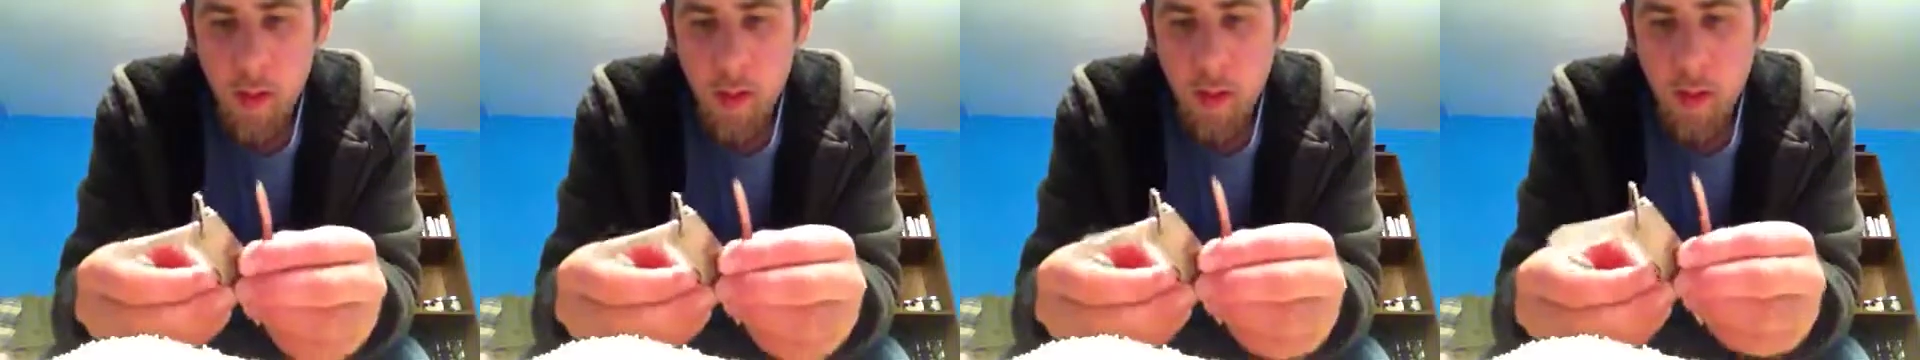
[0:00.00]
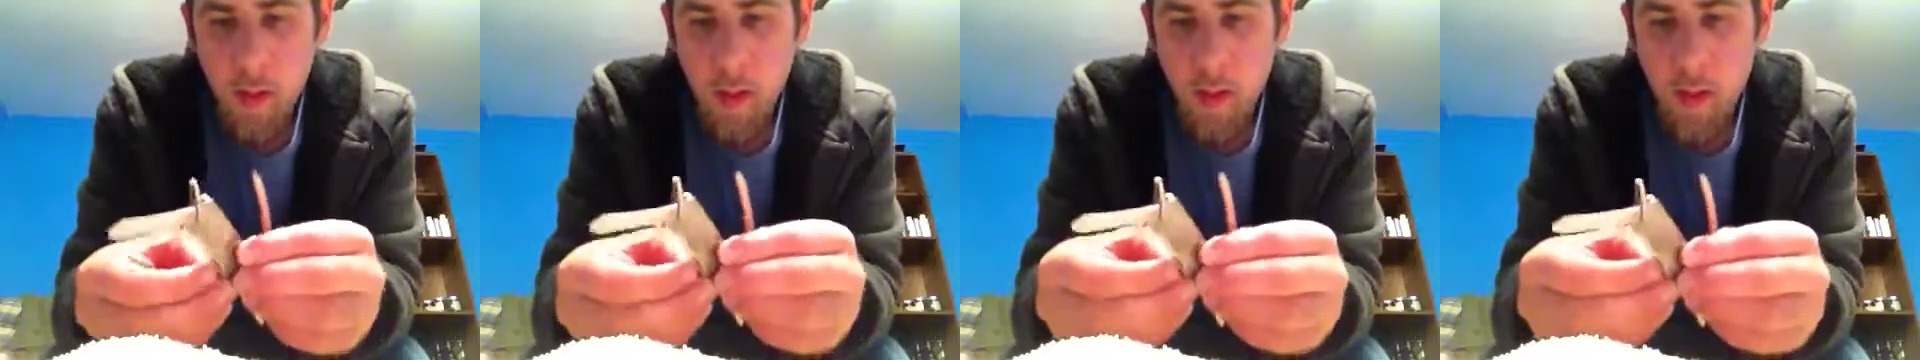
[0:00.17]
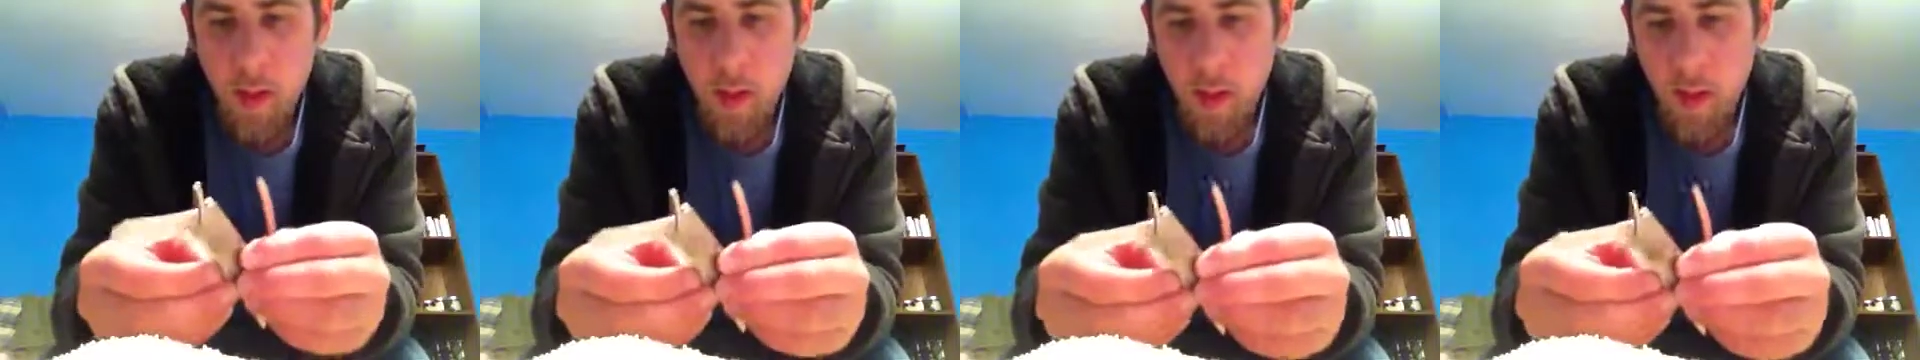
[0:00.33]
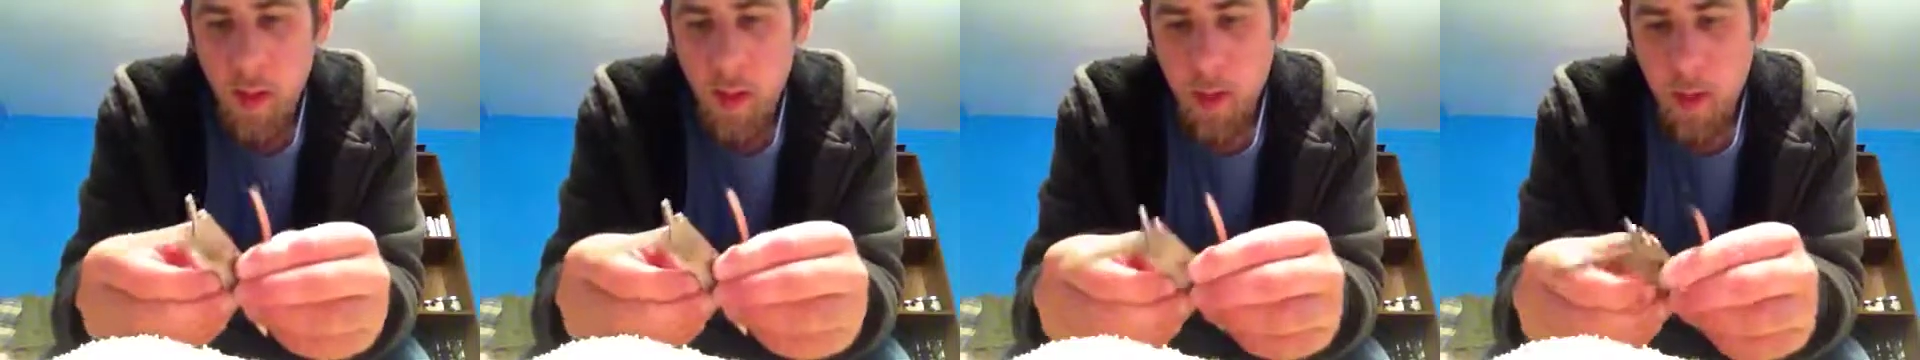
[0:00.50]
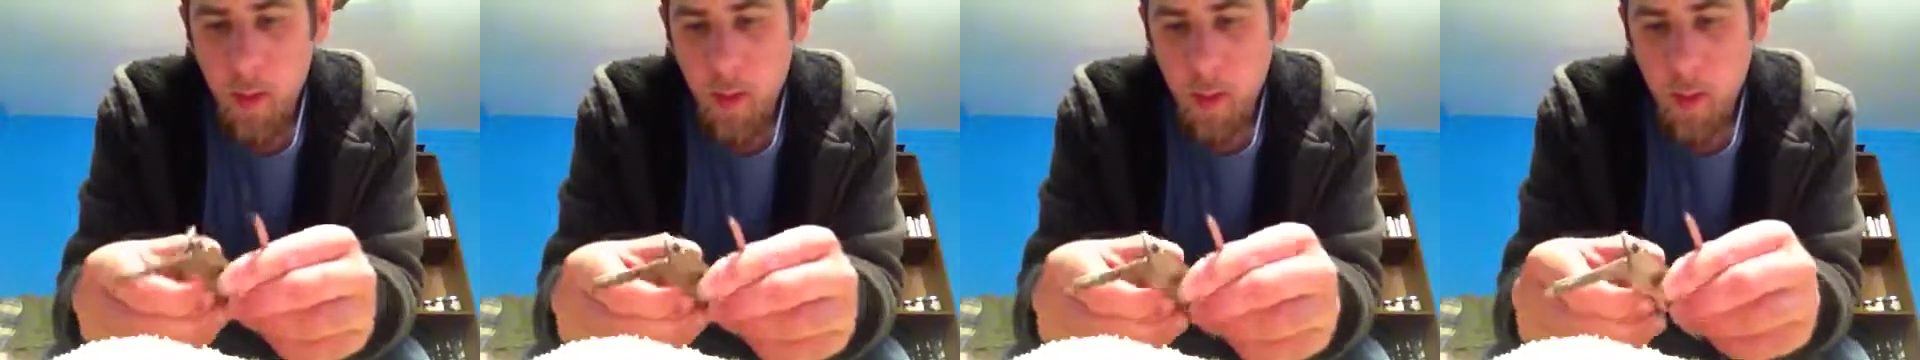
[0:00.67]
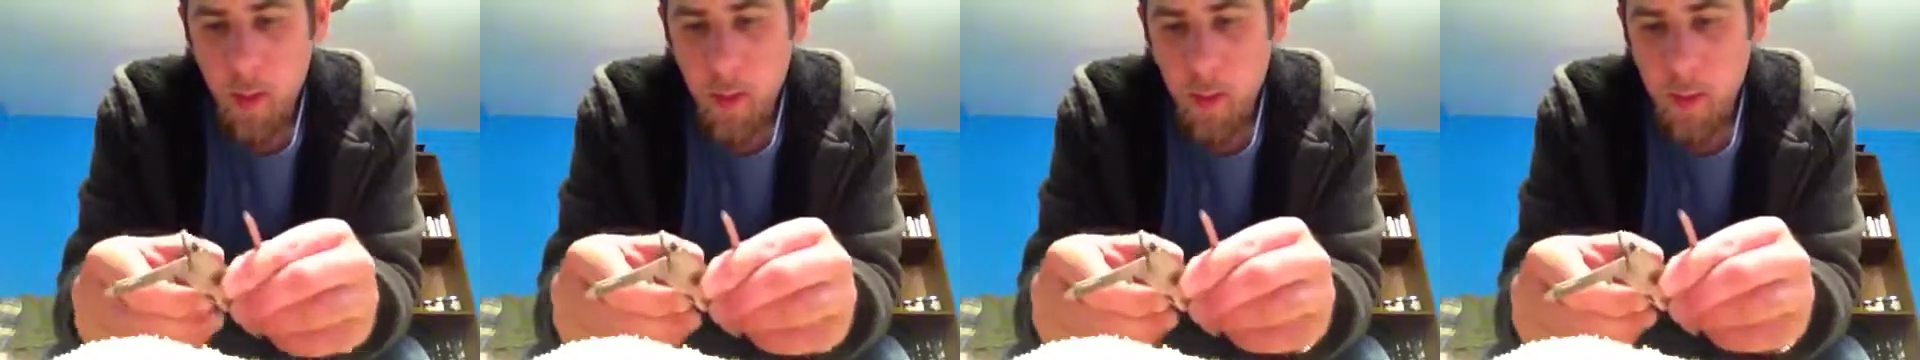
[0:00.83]
And then it
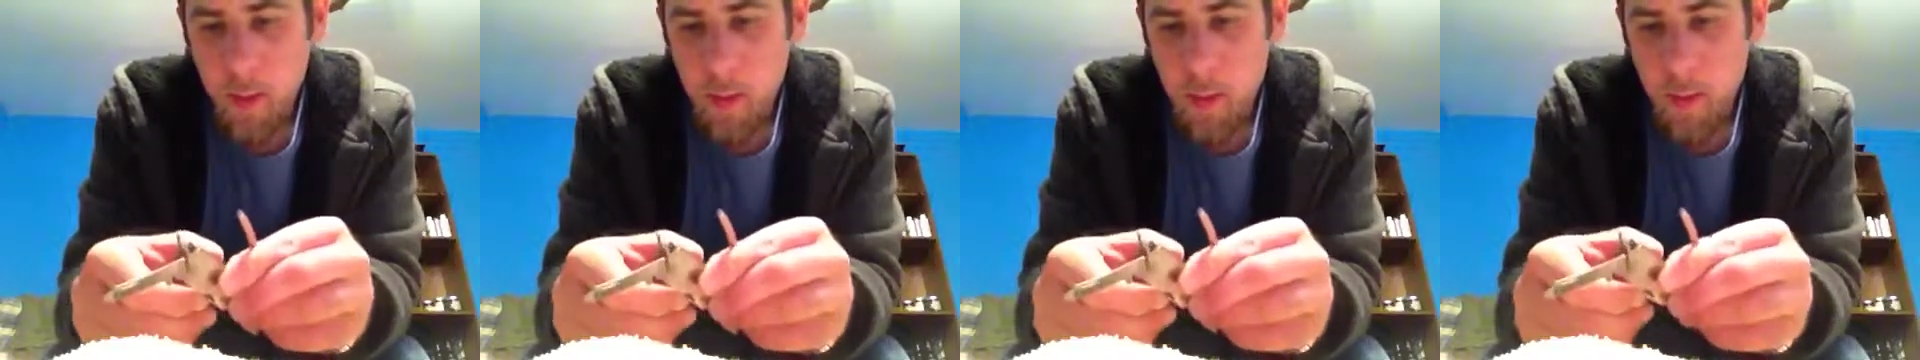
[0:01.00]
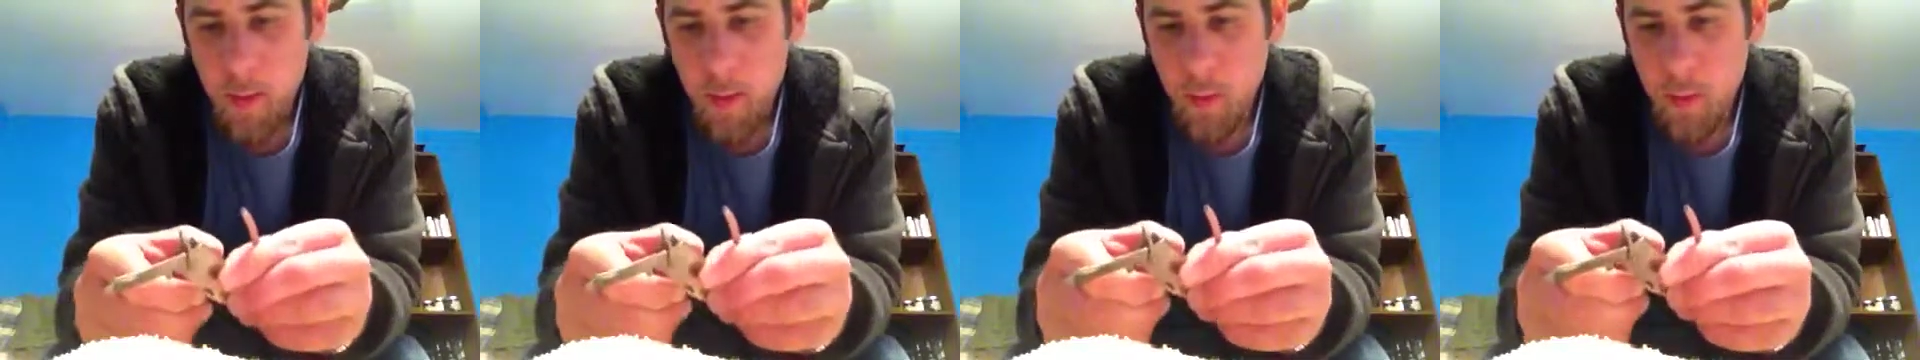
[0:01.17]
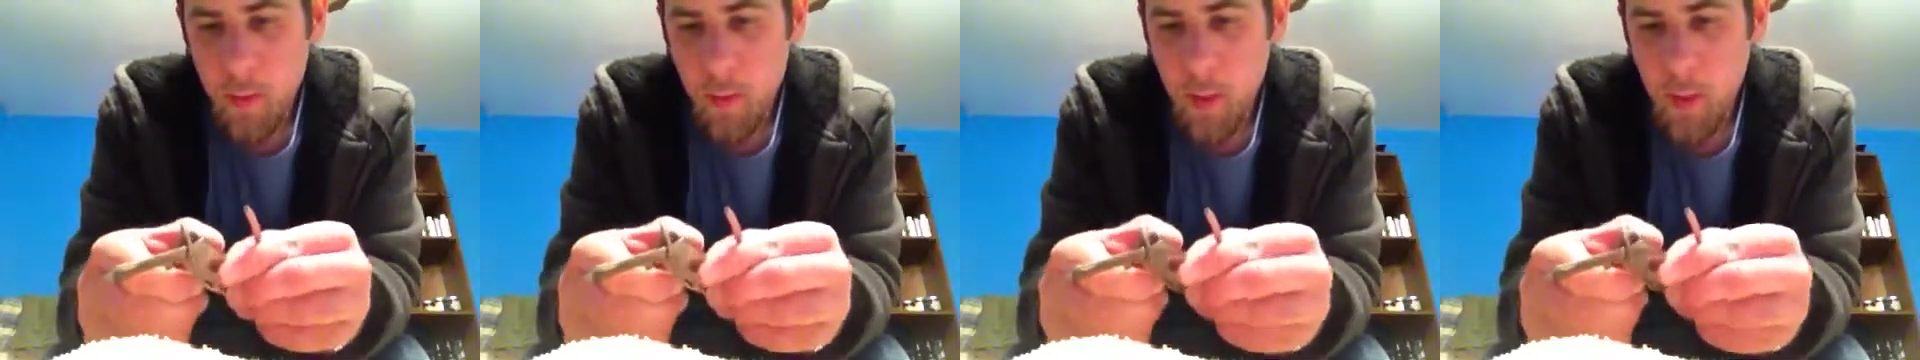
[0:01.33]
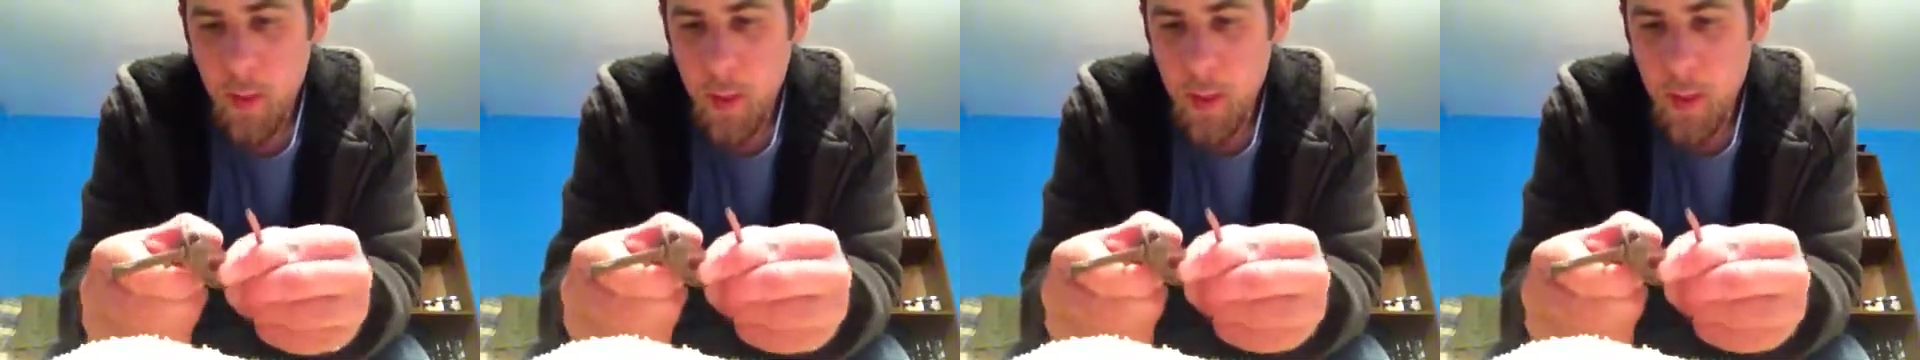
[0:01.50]
also